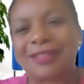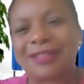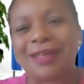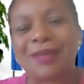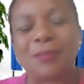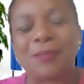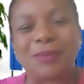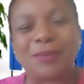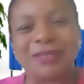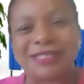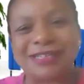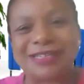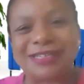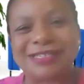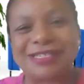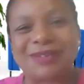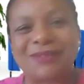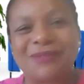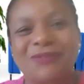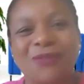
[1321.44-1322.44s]
the
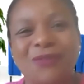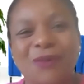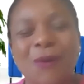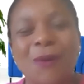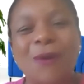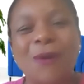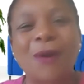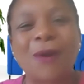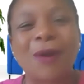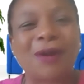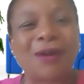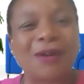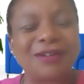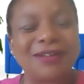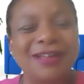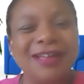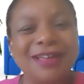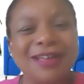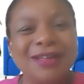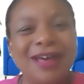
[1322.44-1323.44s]
impetus
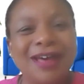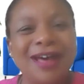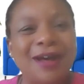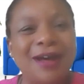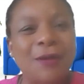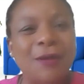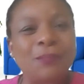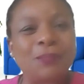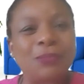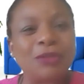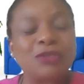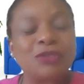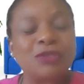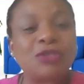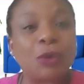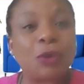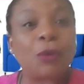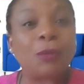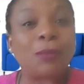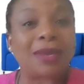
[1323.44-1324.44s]
for
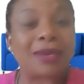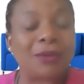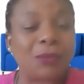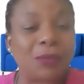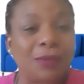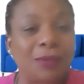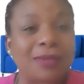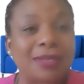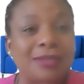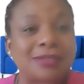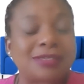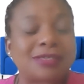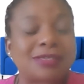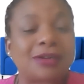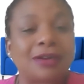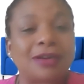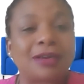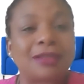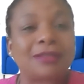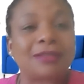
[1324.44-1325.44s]
so many women
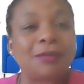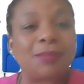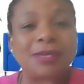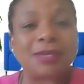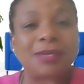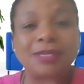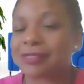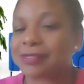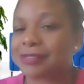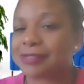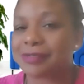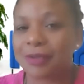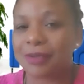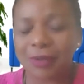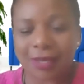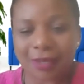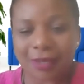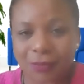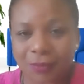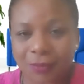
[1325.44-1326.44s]
starting their business.
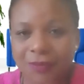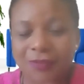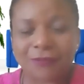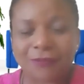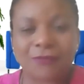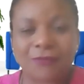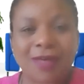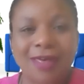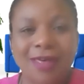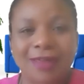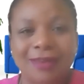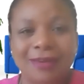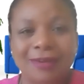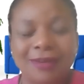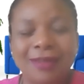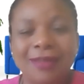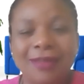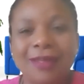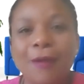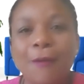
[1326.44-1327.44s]
Okay, well then
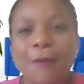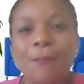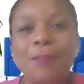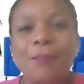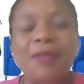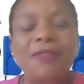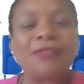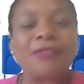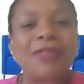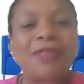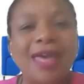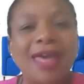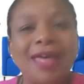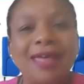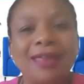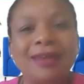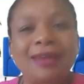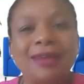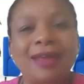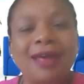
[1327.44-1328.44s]
fine. But
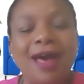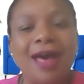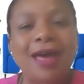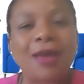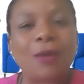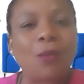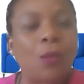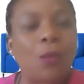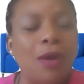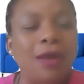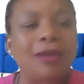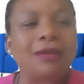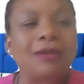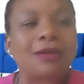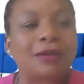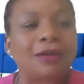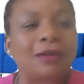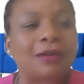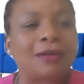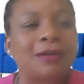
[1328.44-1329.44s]
then I
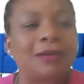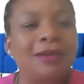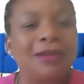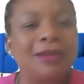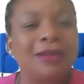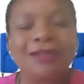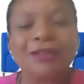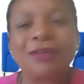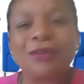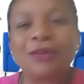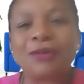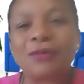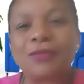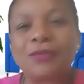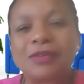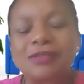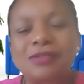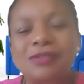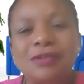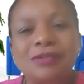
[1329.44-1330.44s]
wonder,
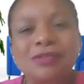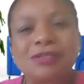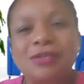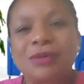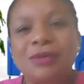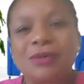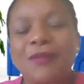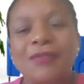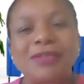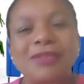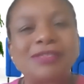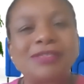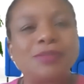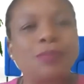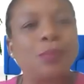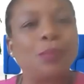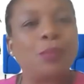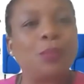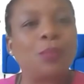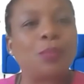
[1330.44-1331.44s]
there's also all this
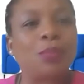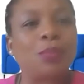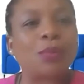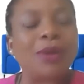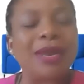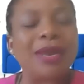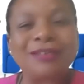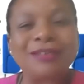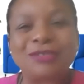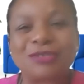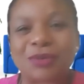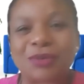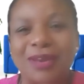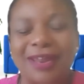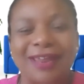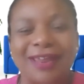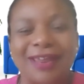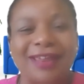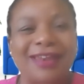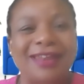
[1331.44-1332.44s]
brain
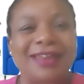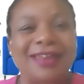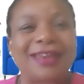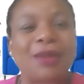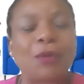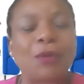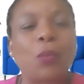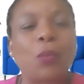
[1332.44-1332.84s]
drain, and,